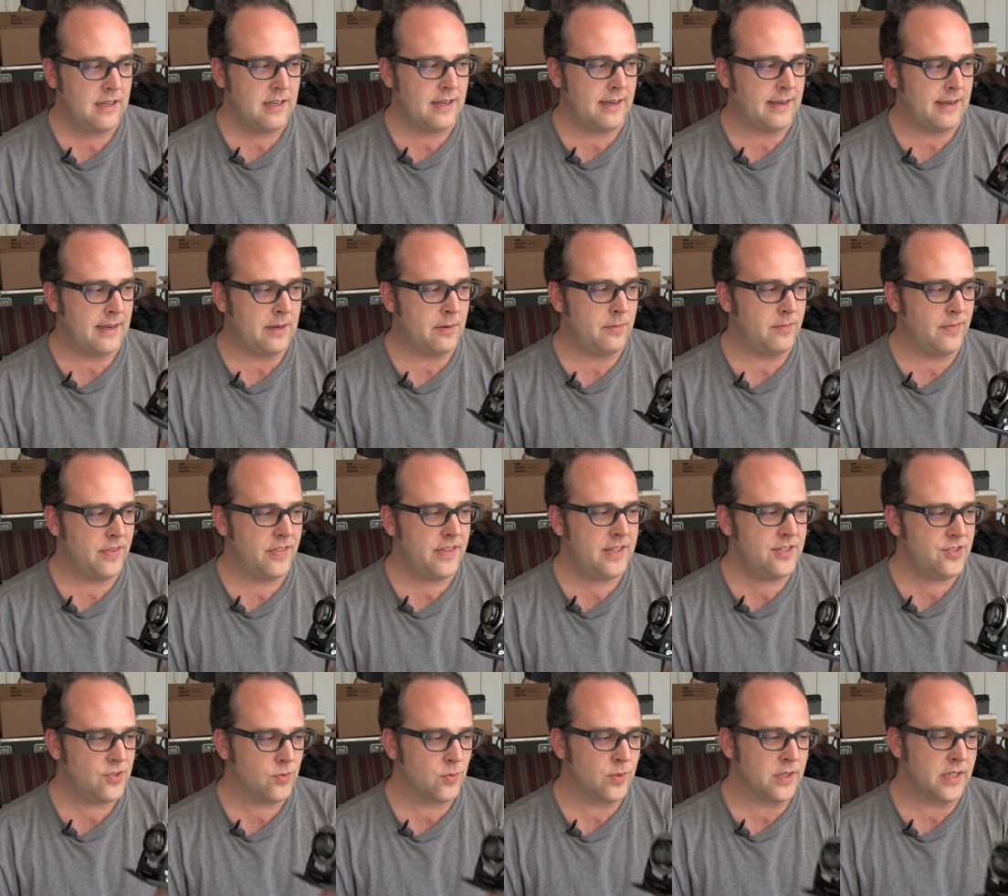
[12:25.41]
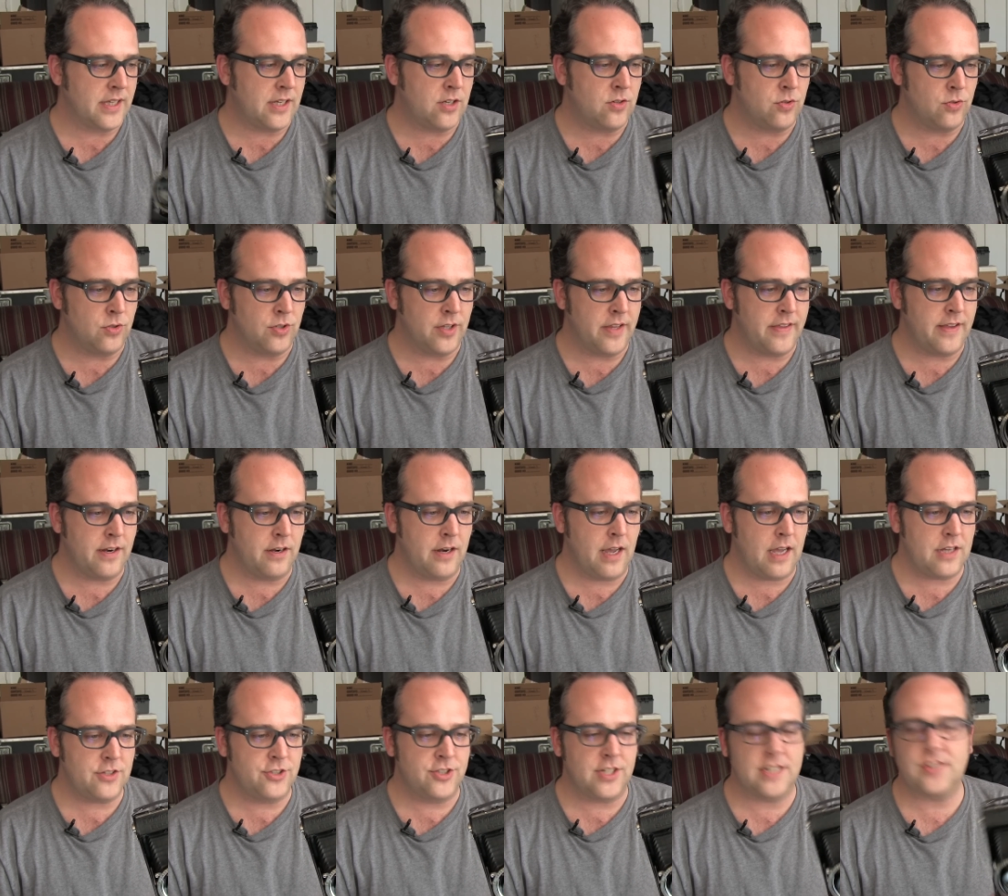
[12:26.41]
Um, these are really cool, and they're
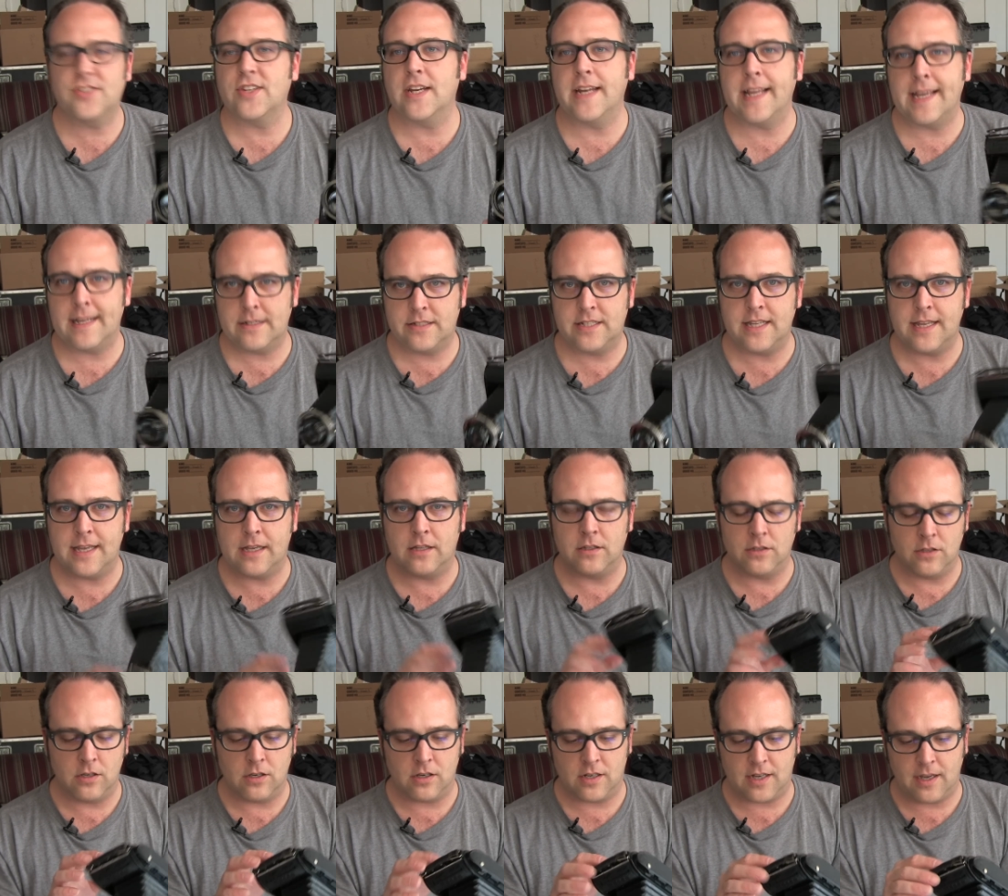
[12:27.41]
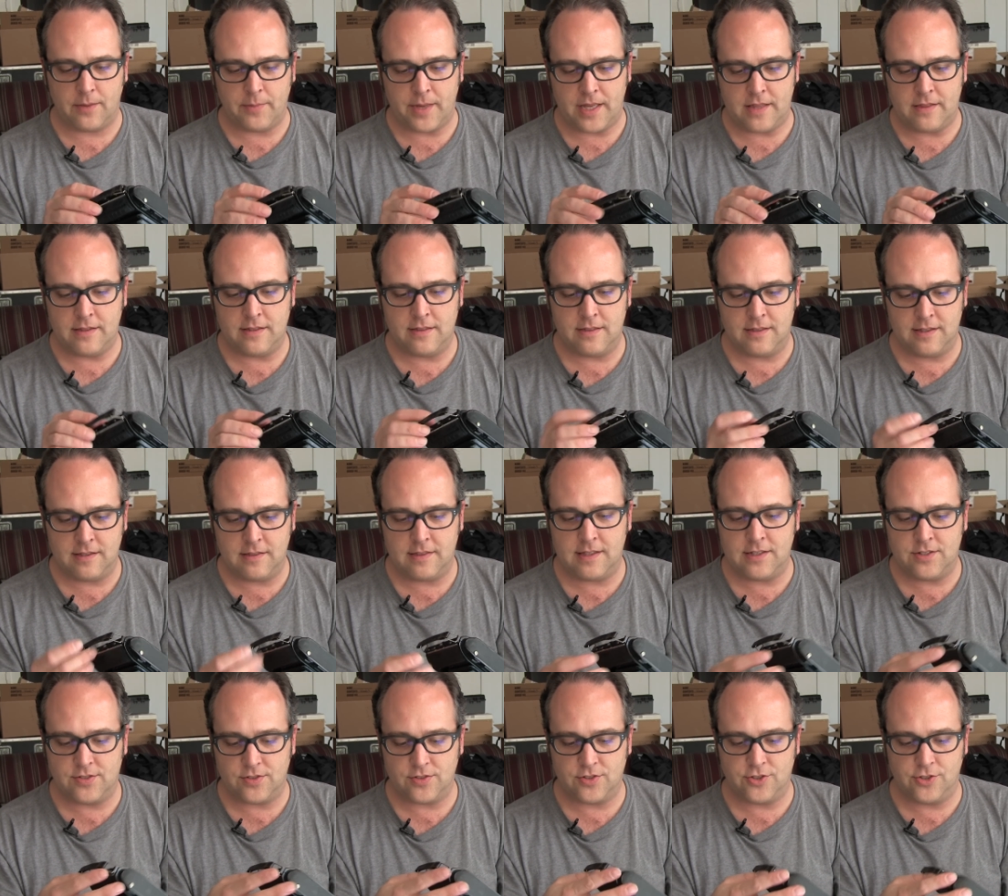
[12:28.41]
not just an antique look. I mean, th th
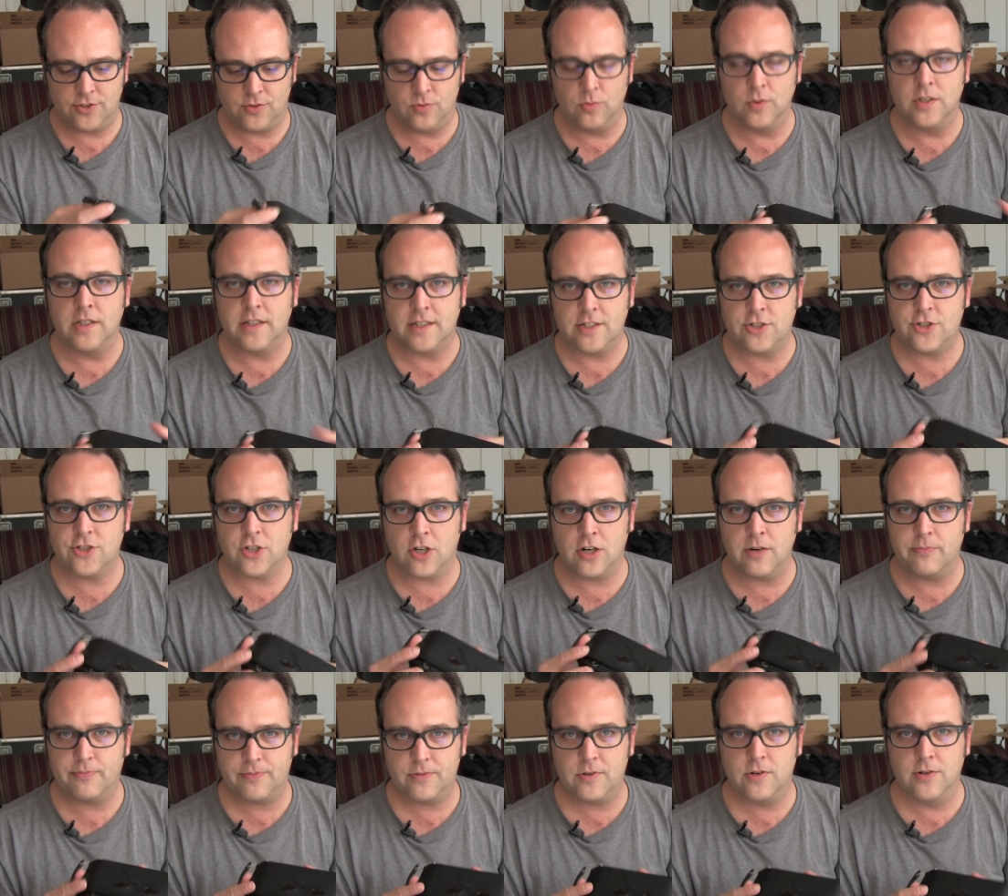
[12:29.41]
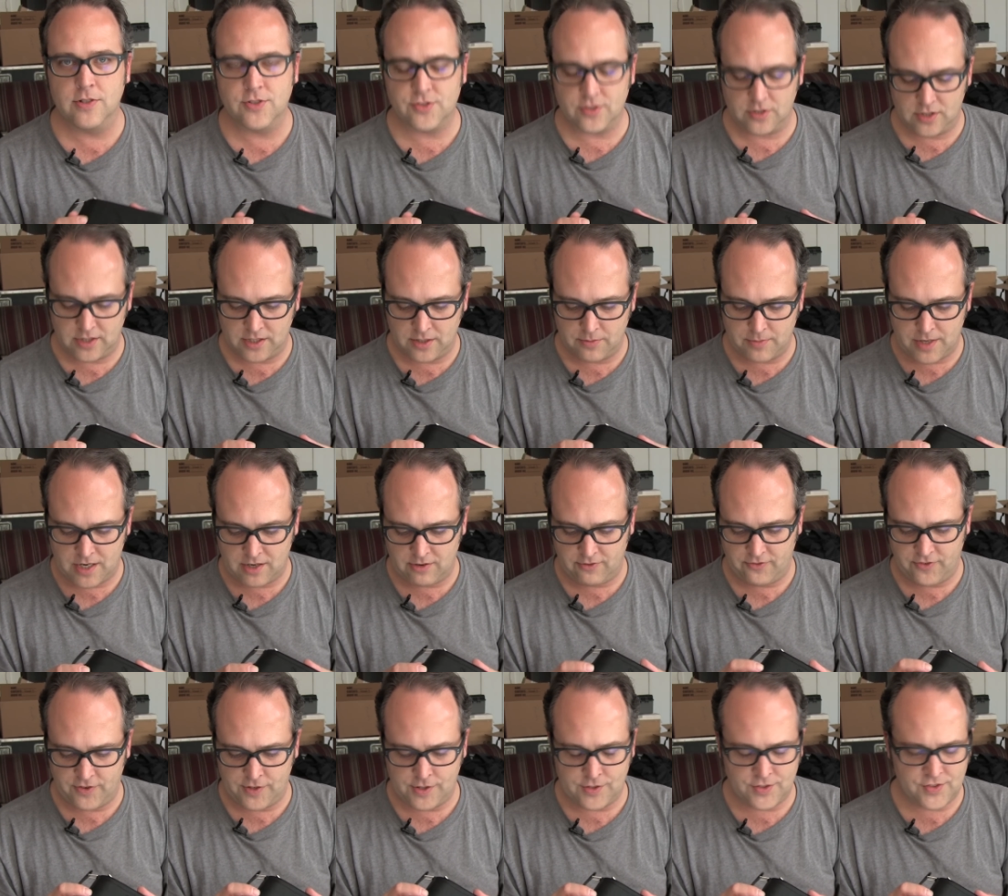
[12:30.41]
these will shoot really sharp, crystal clear
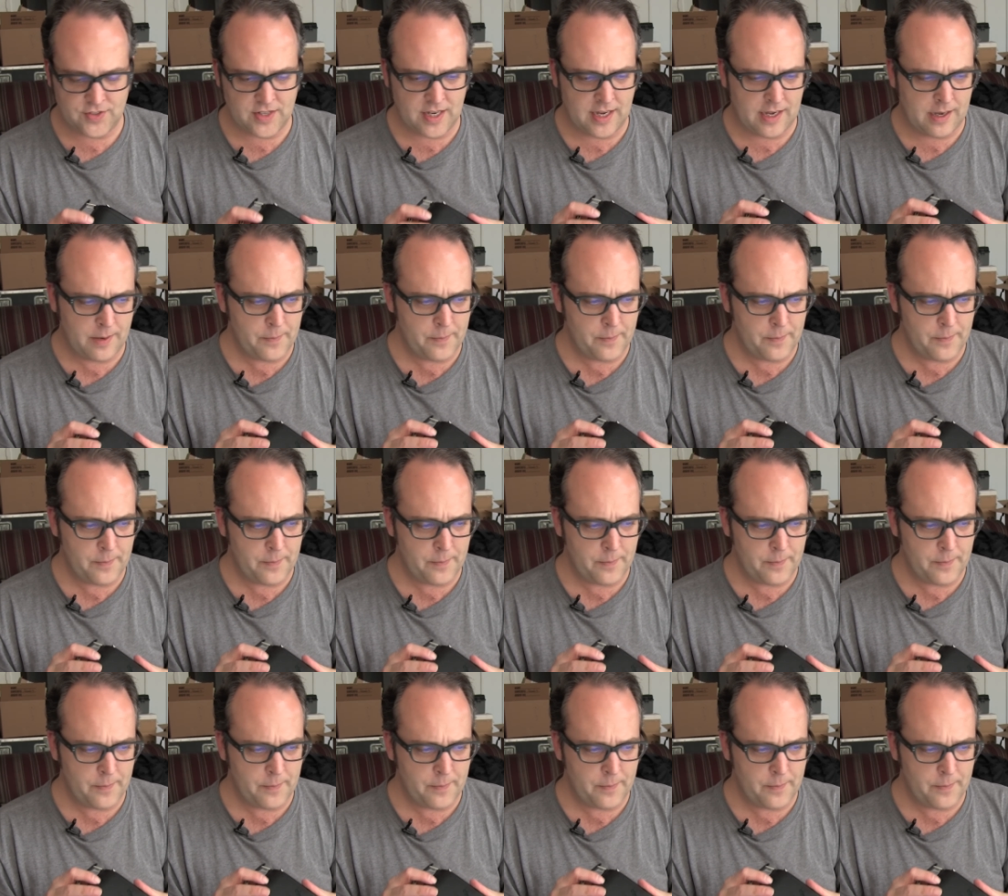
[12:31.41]
modern photos.